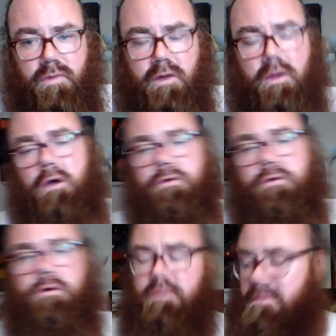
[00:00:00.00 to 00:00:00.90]
So
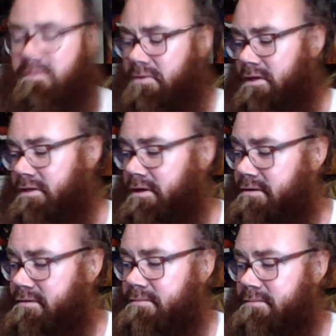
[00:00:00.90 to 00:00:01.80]
let me put it like this:
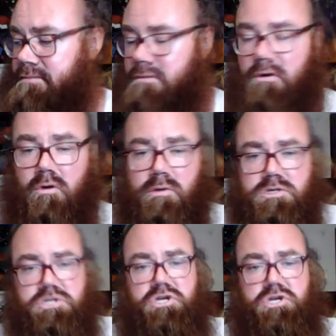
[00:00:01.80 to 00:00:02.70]
a whole bunch of
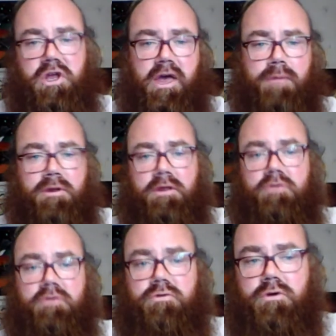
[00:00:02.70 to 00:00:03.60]
shit happened in
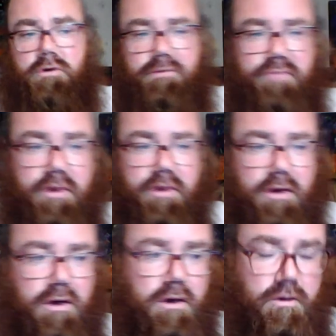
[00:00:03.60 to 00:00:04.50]
Israel.
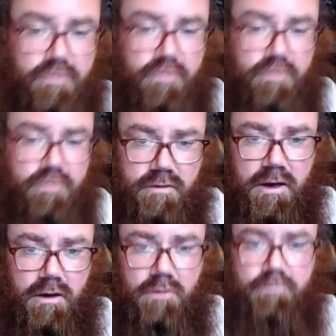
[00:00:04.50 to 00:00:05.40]
Somehow,
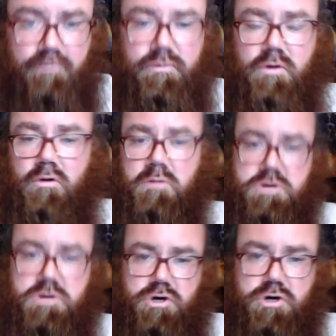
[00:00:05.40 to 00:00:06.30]
a whole bunch of
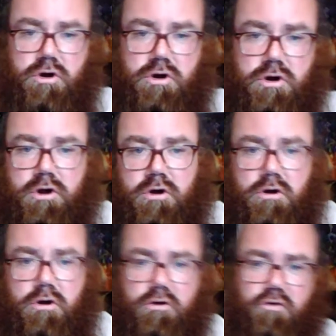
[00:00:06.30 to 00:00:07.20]
Dirkadurs
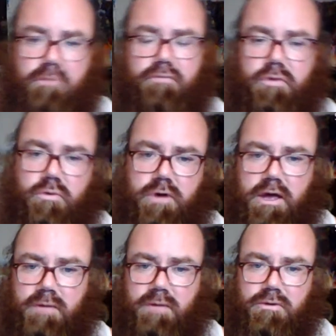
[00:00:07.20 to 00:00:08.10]
were able
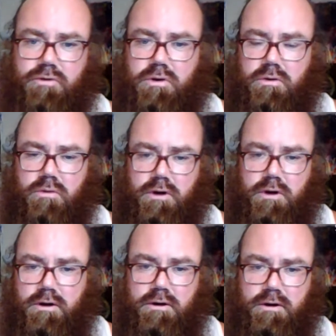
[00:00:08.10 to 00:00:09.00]
to
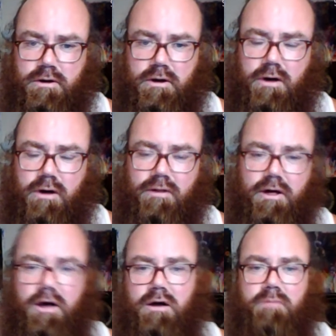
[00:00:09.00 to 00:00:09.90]
Allah
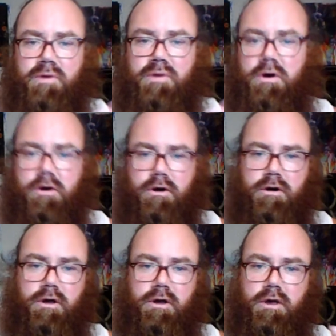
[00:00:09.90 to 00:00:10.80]
Akbar
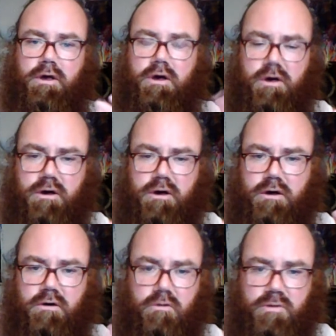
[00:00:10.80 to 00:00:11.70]
a whole bunch of
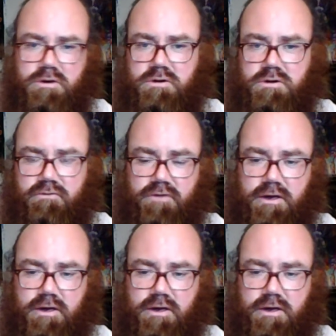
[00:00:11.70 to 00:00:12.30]
fucking